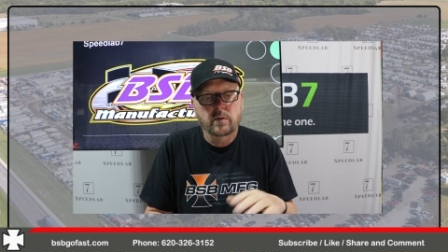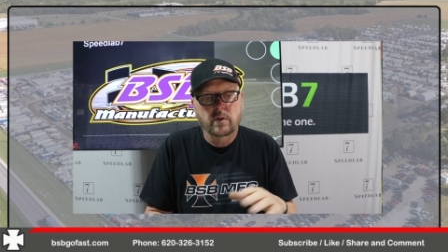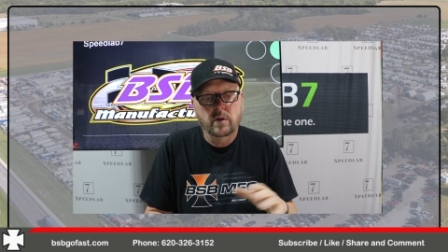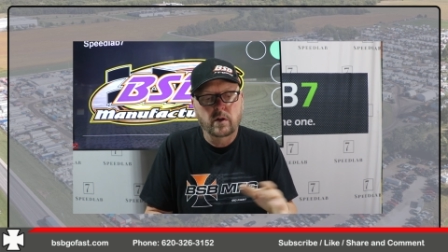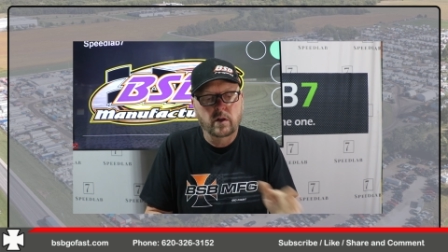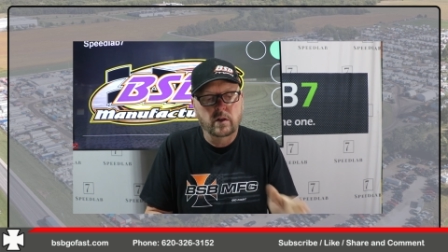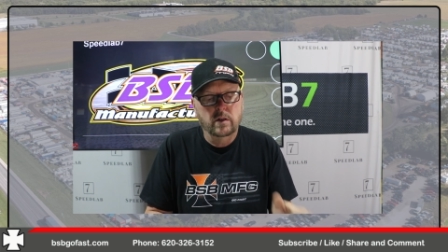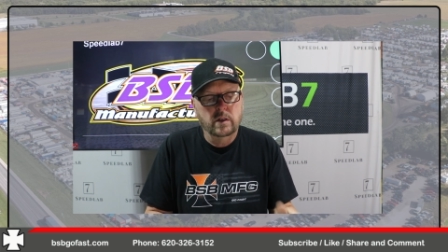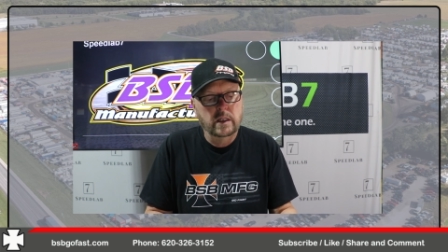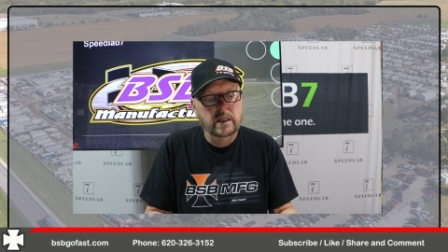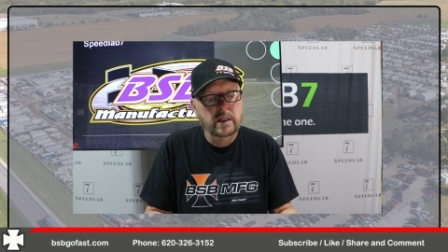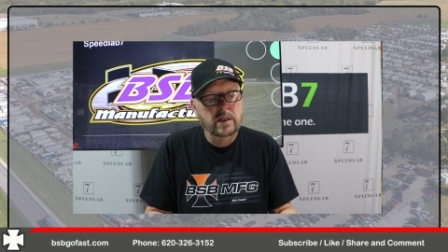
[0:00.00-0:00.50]

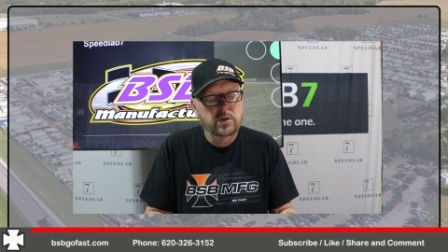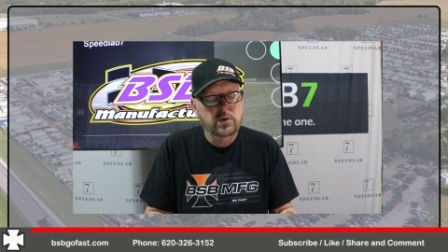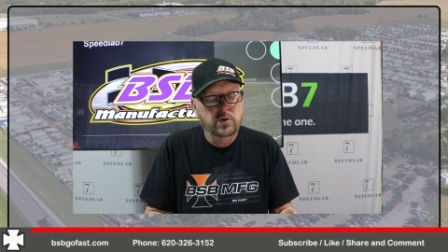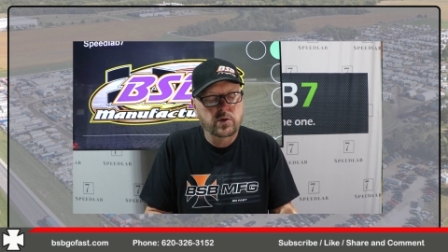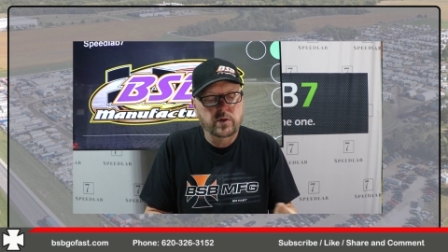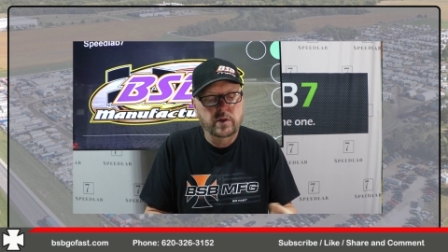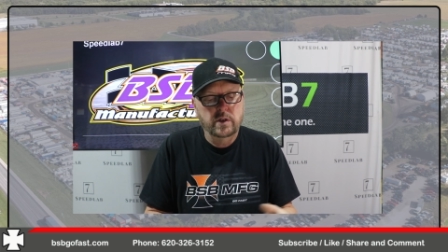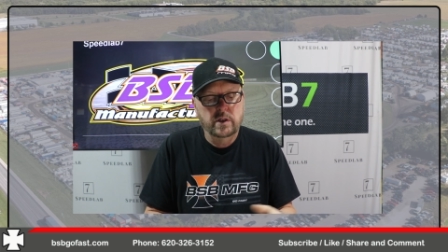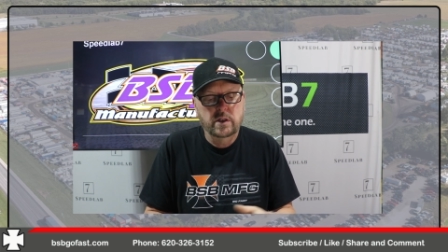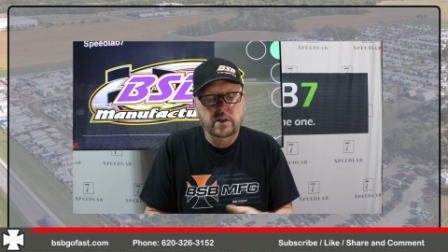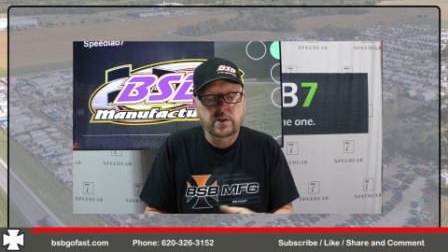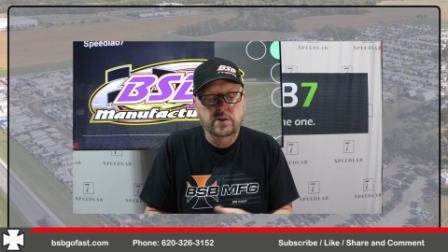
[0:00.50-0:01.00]
a link
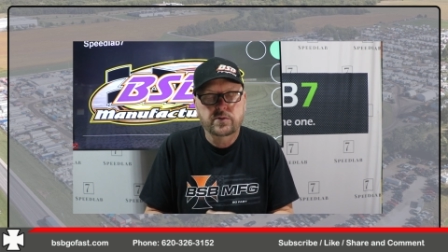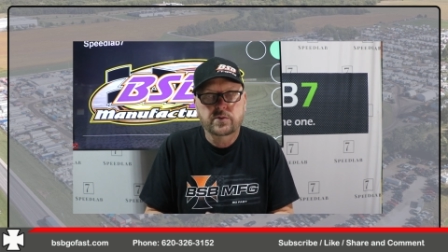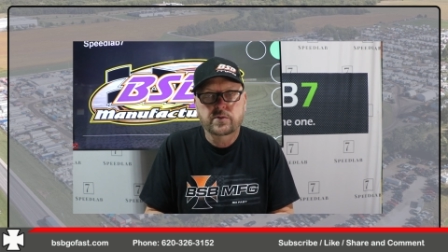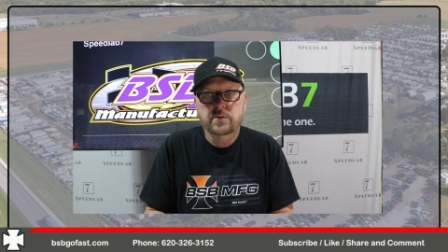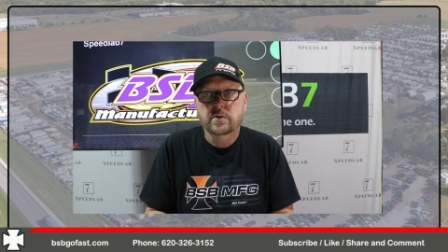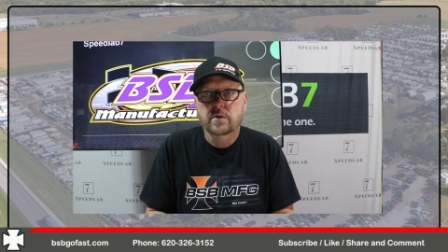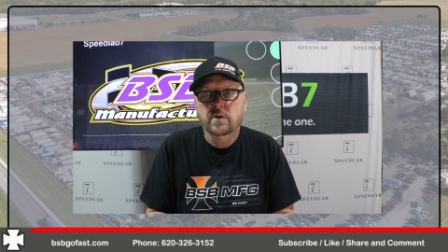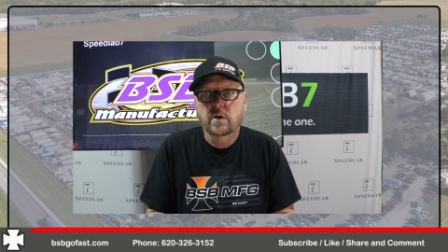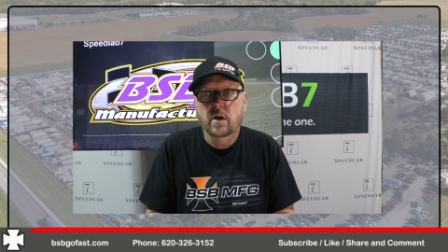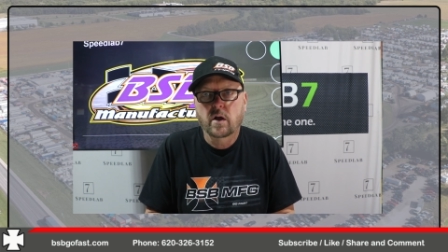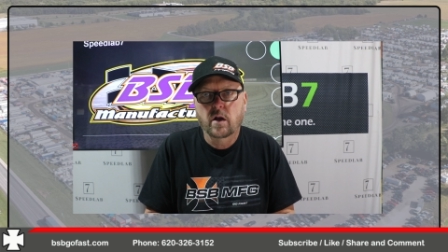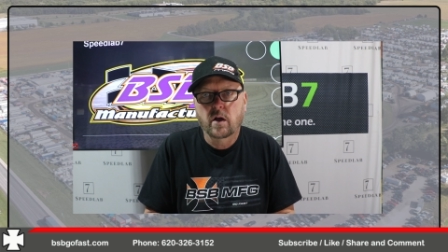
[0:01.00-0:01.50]
to
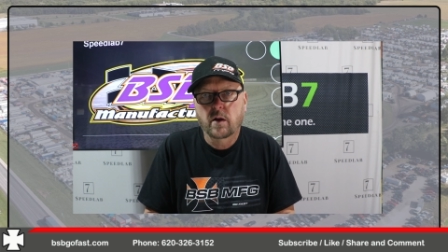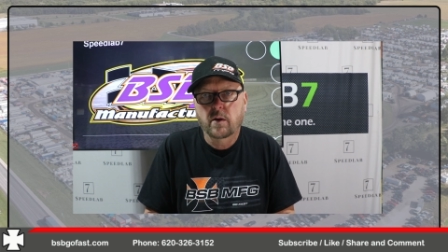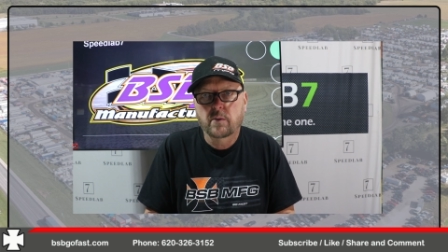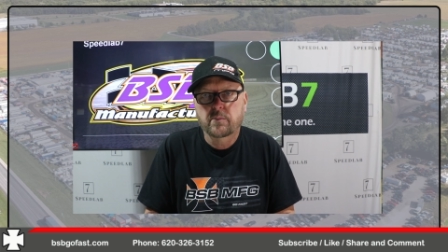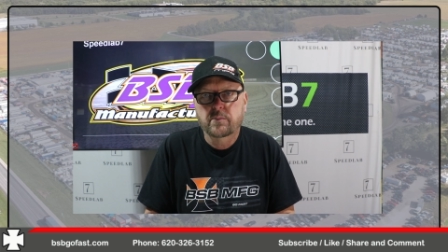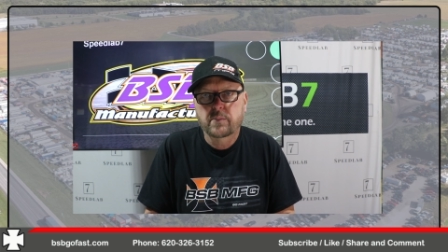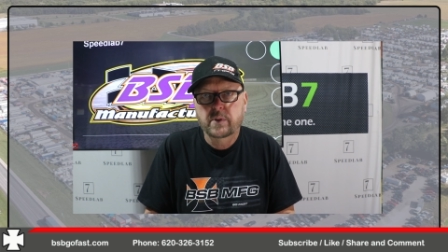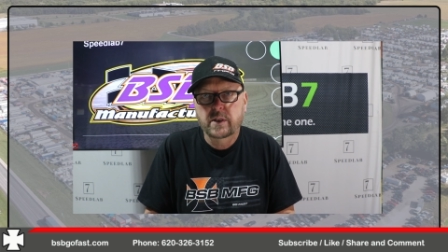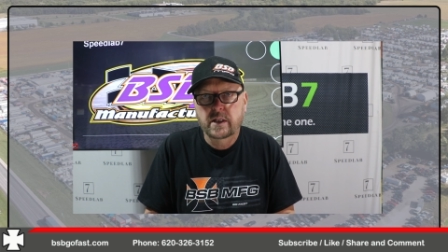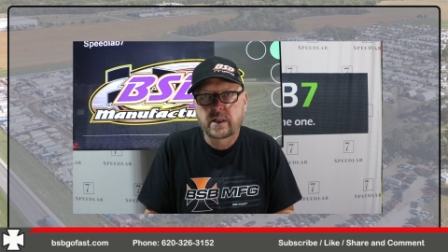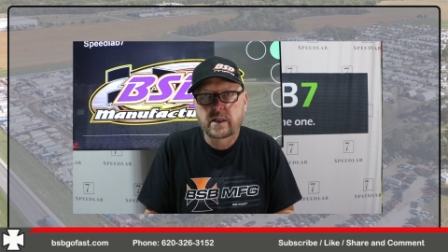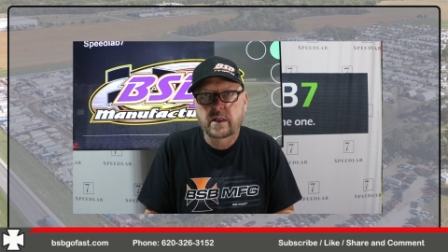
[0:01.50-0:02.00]
these uh,
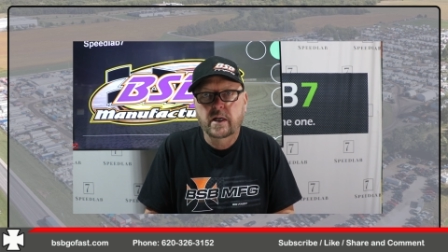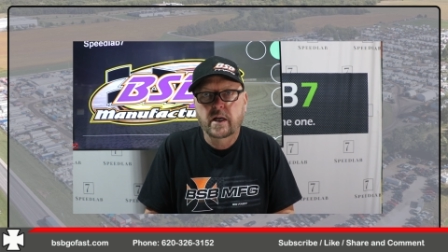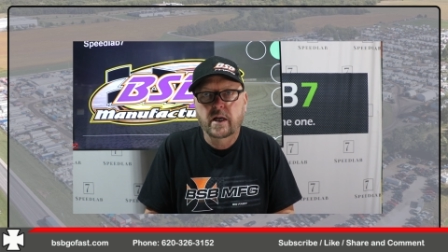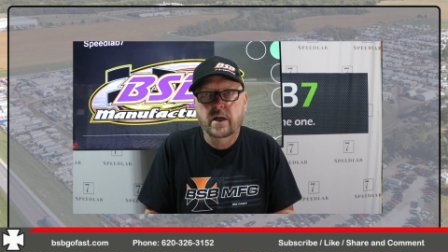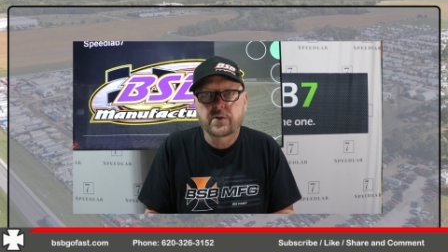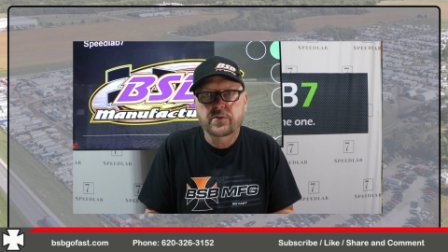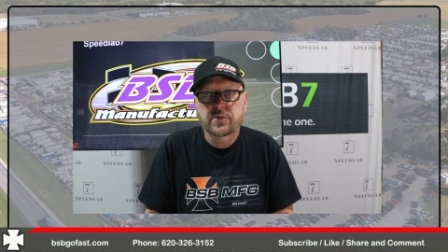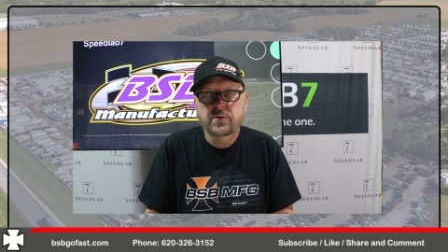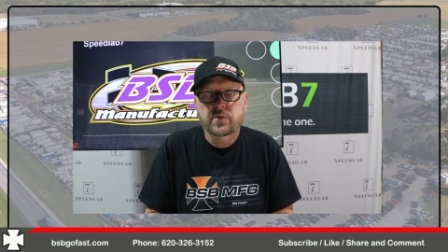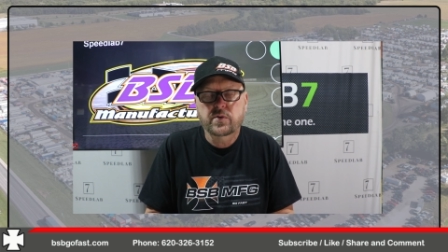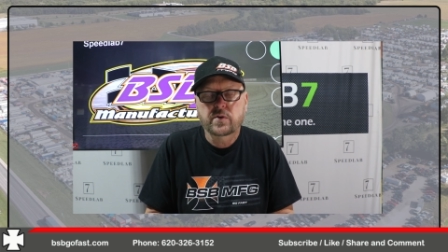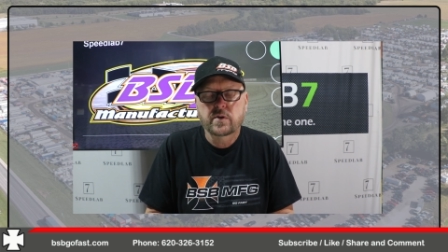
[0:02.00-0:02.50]

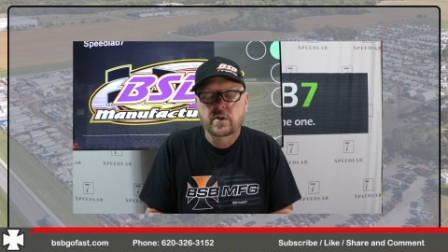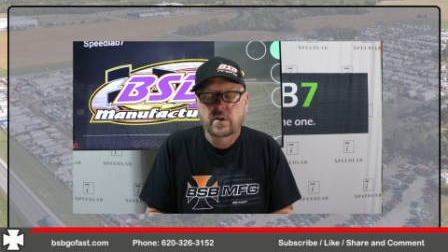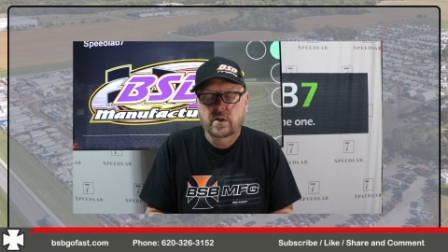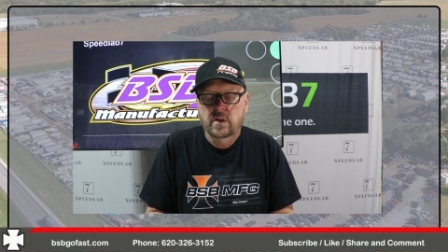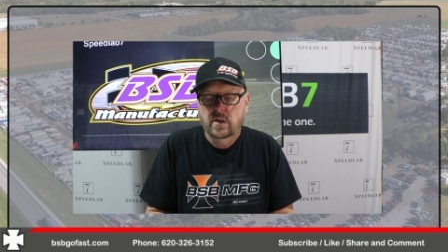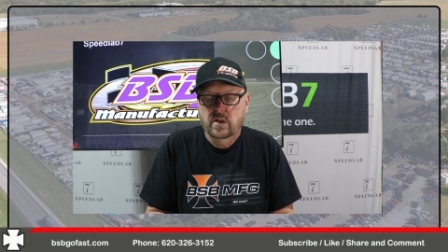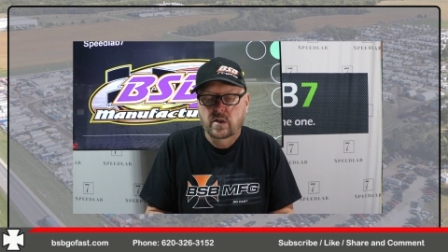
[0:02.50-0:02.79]
PDFs